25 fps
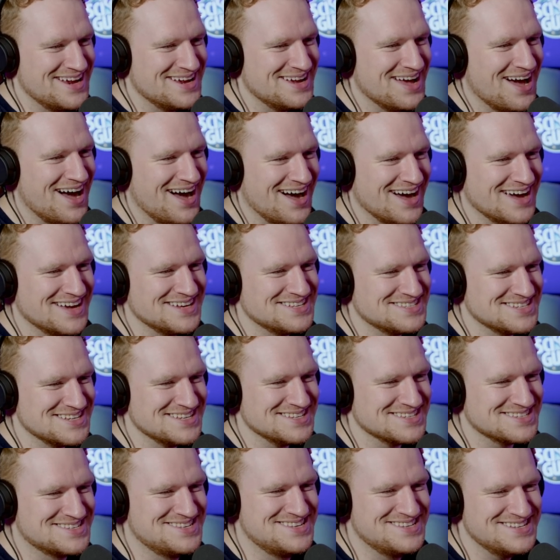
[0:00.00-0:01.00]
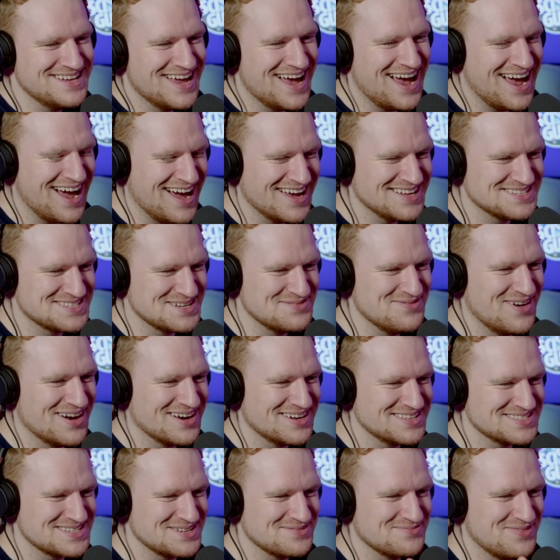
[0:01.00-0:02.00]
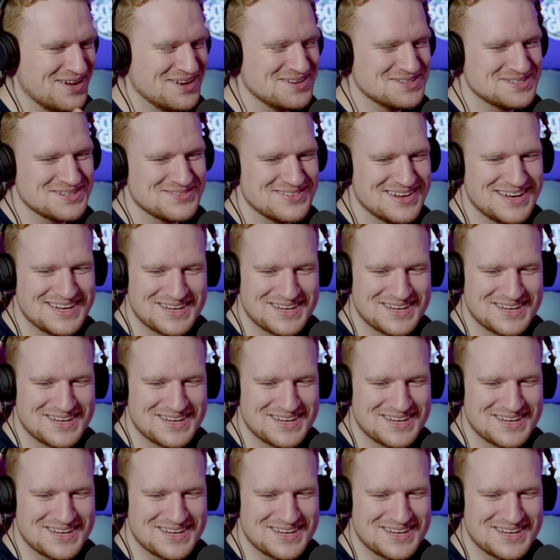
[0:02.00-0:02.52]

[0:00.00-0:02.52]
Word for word: Chalamet hides in, hides amongst a bunch of